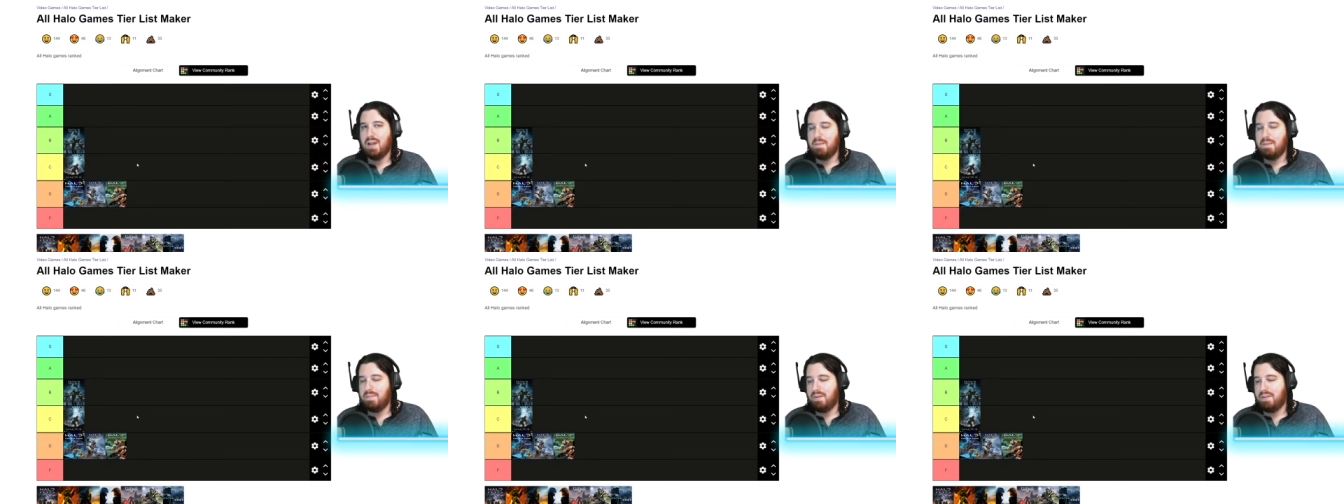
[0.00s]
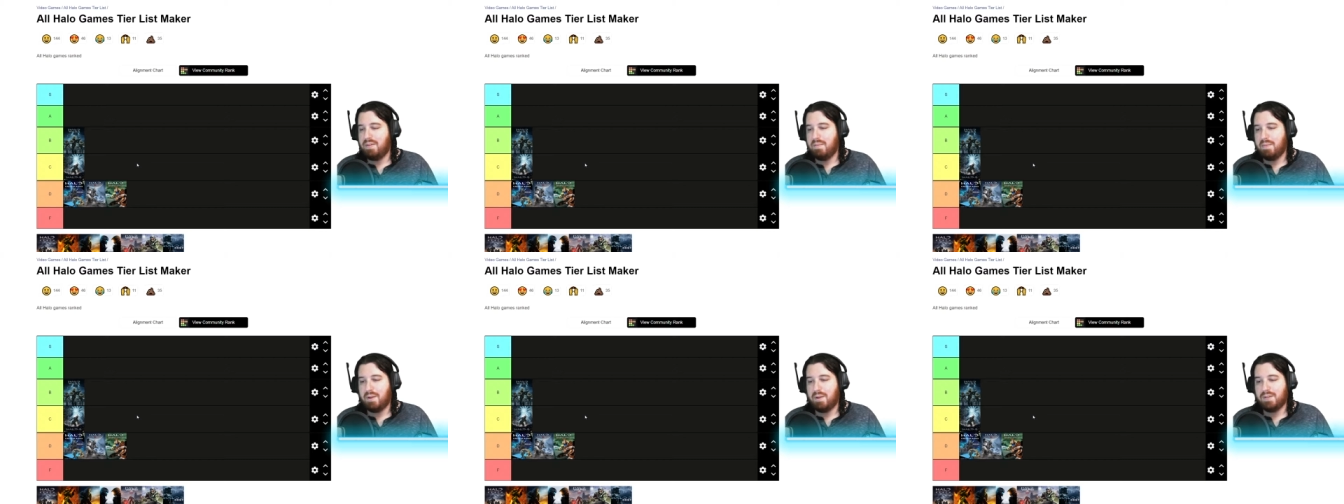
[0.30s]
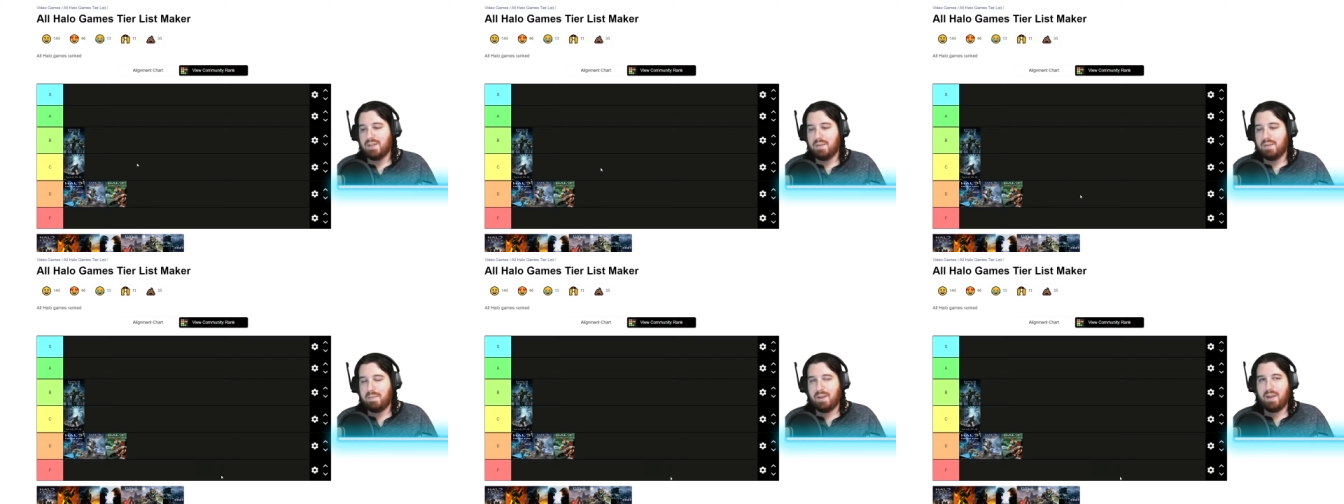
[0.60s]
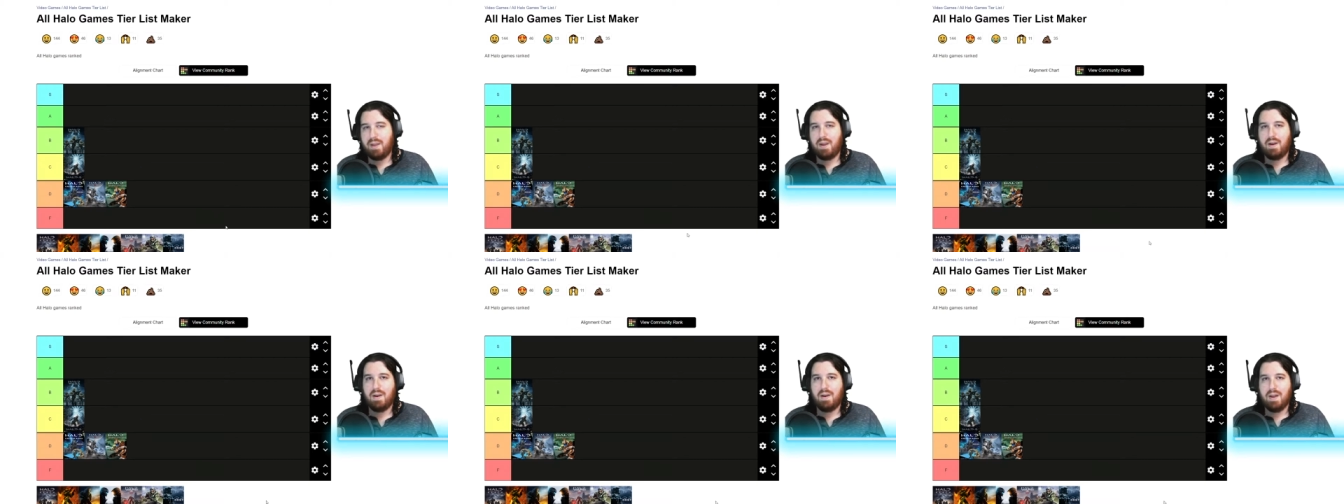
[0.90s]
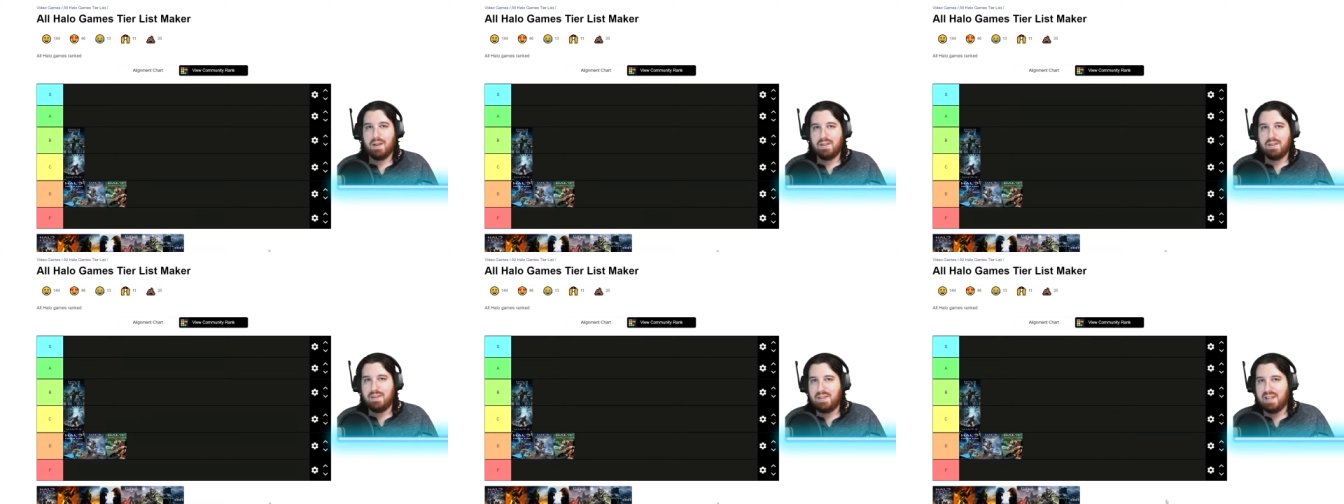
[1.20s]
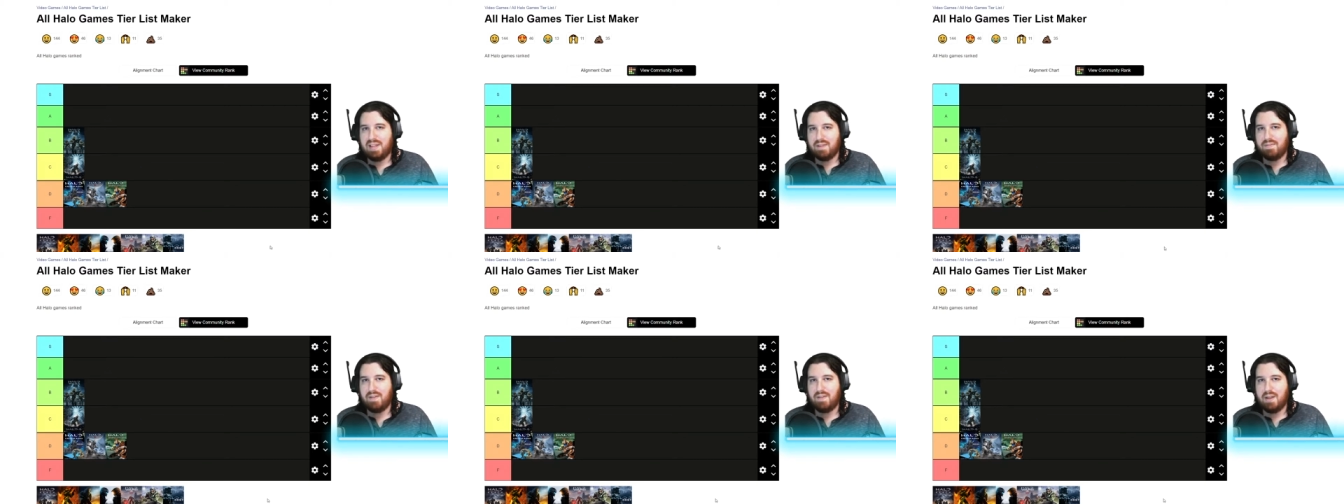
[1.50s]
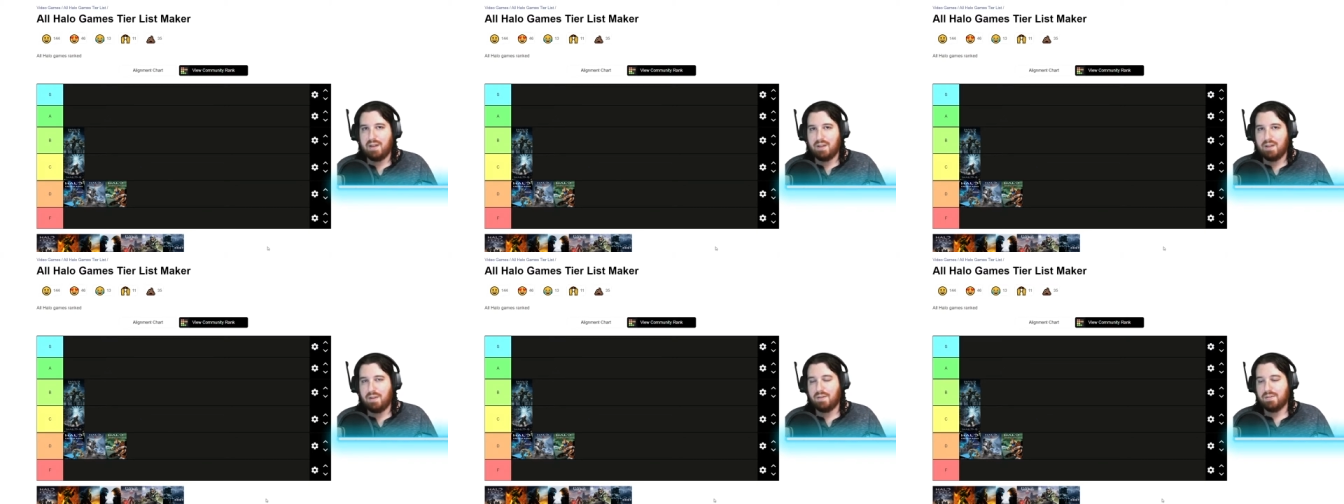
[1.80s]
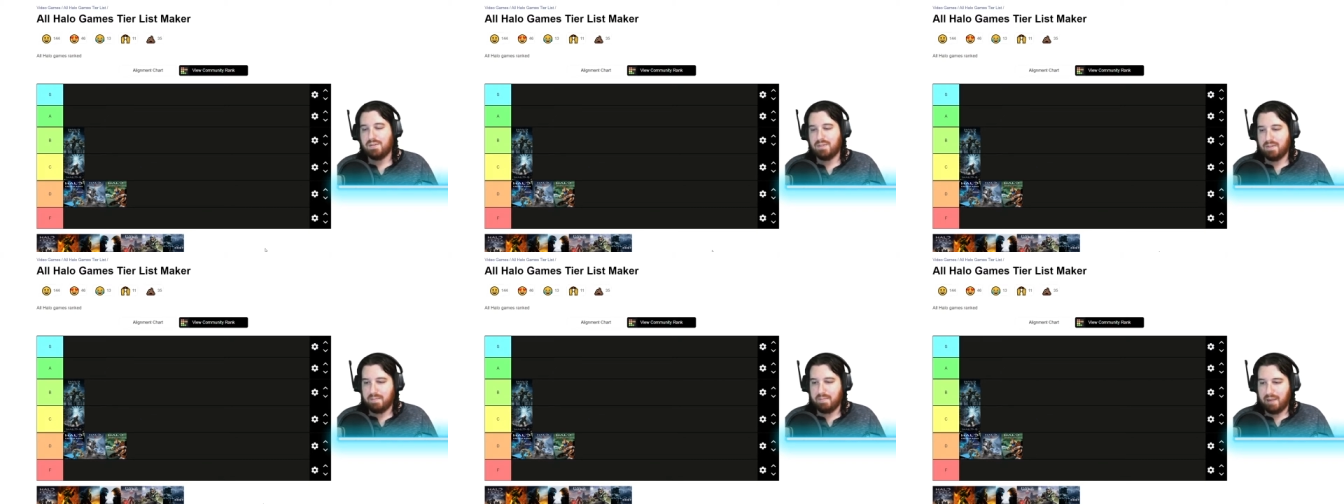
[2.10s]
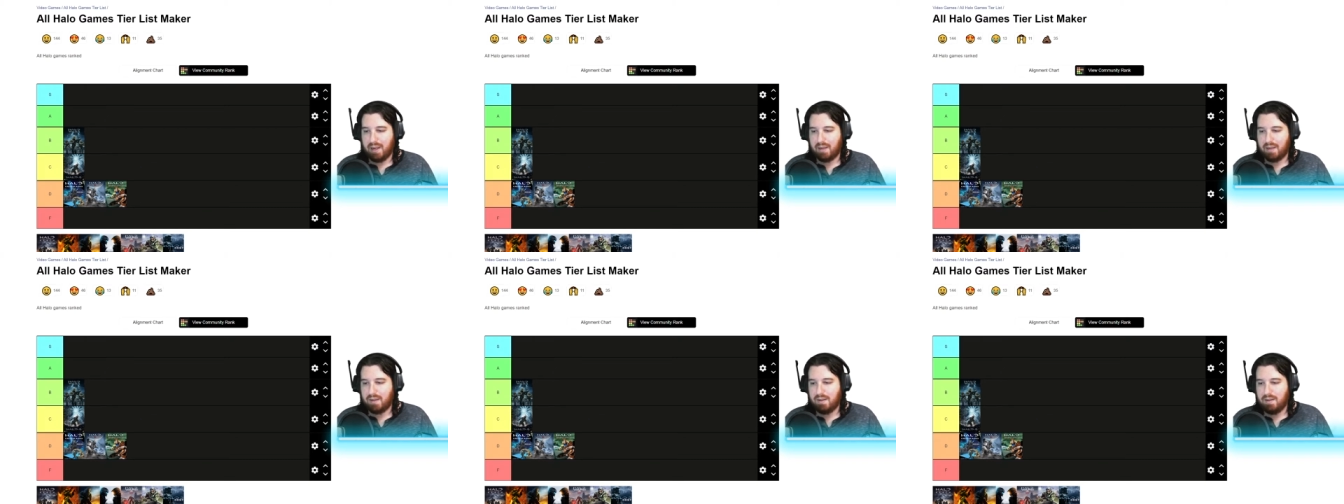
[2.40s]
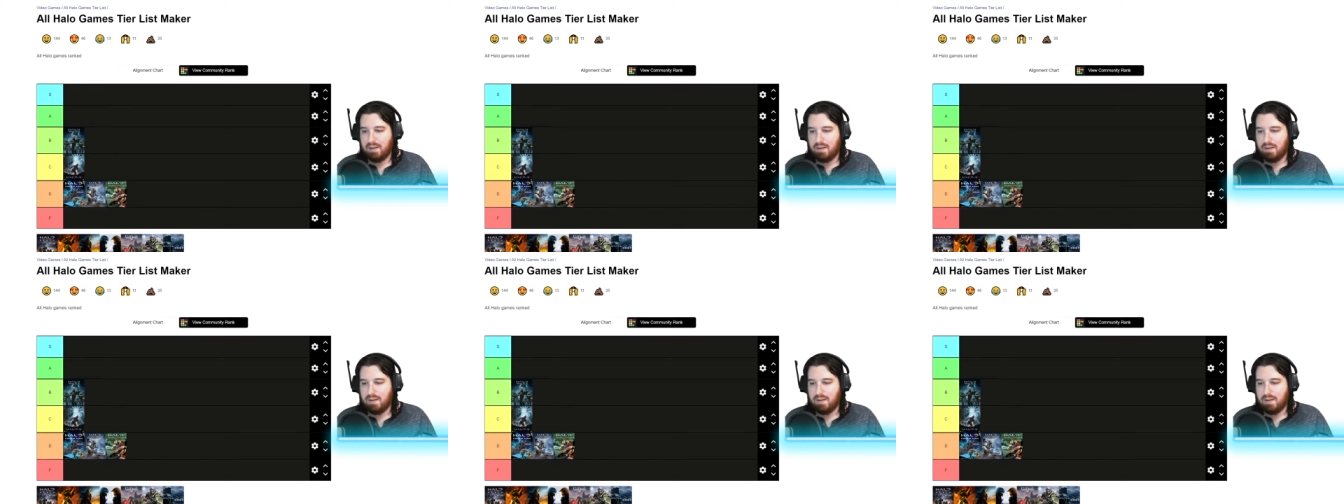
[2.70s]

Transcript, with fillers: but the multiplayer definitely holds it back.